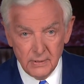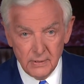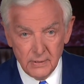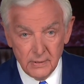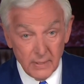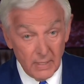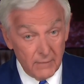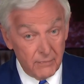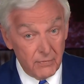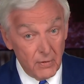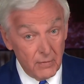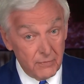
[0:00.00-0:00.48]

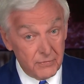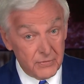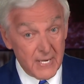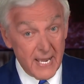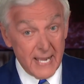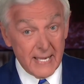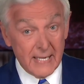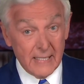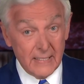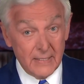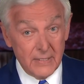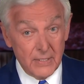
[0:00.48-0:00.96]
If you've
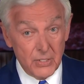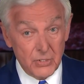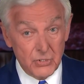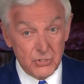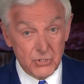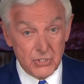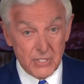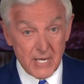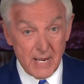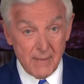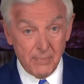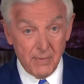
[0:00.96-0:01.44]
taken this
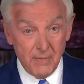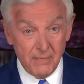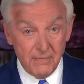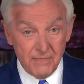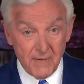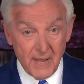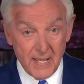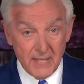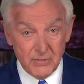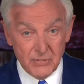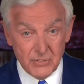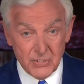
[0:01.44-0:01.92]
step of
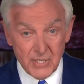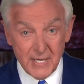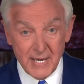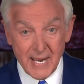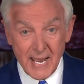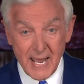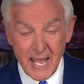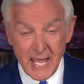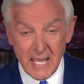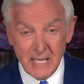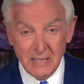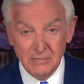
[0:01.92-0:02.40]
faith
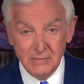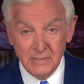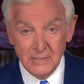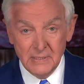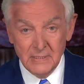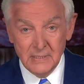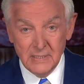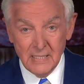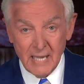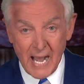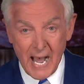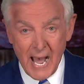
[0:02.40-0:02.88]
today,
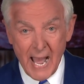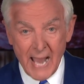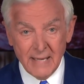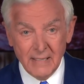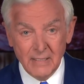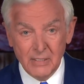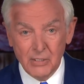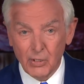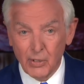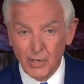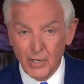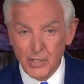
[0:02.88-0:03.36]
I
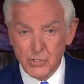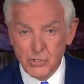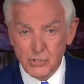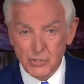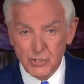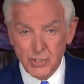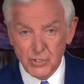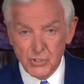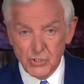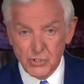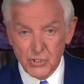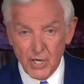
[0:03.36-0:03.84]
encourage you
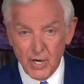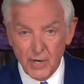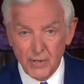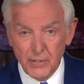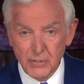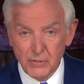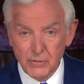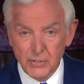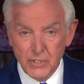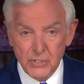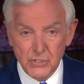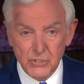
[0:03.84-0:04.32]
to share
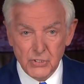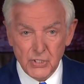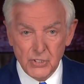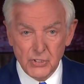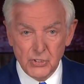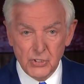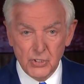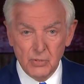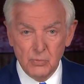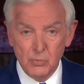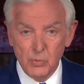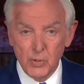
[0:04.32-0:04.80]
your
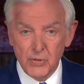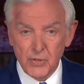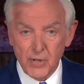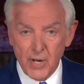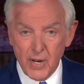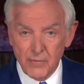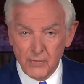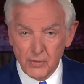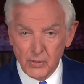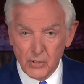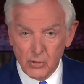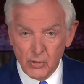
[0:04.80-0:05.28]
decision with
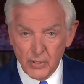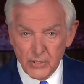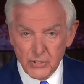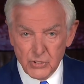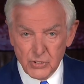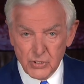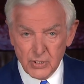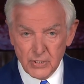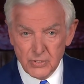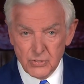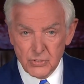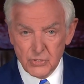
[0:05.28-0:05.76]
other
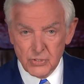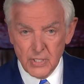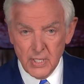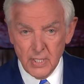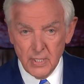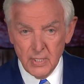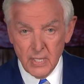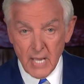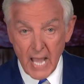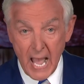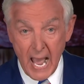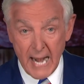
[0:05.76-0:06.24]
Christians
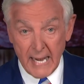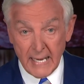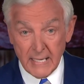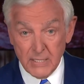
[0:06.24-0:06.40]
at a